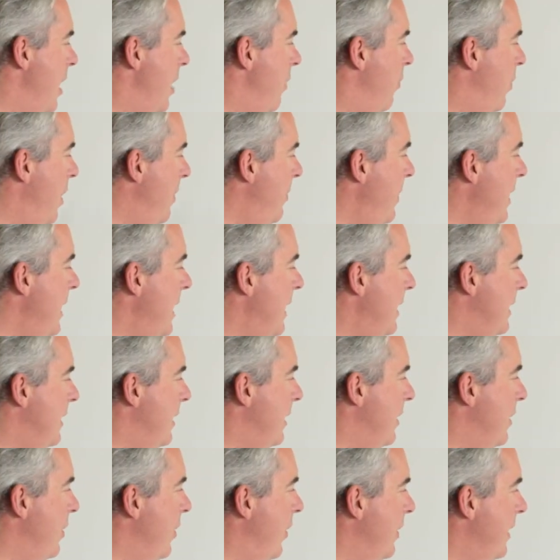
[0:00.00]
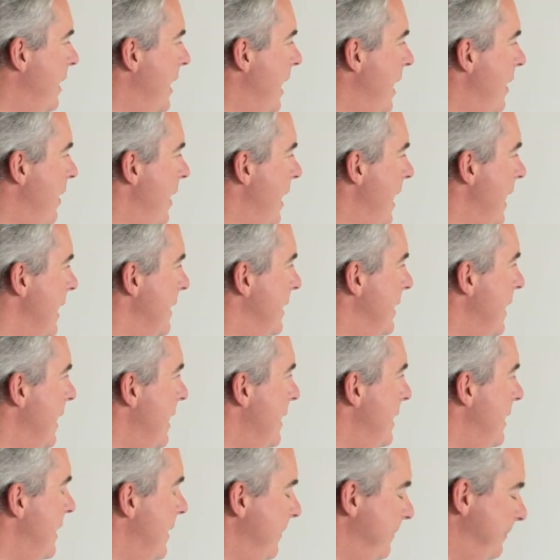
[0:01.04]
When we get to the non-current
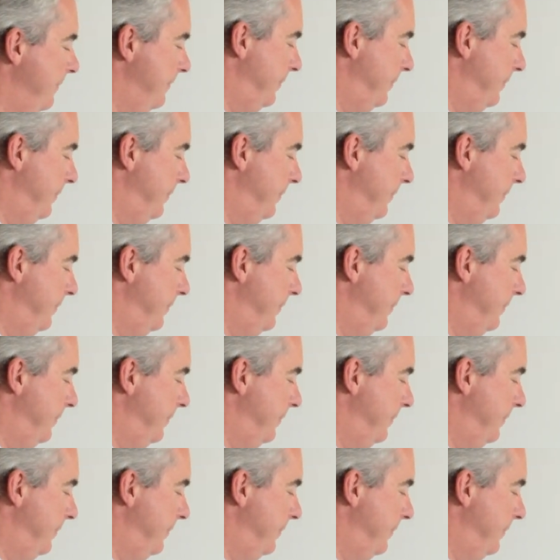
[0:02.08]
assets,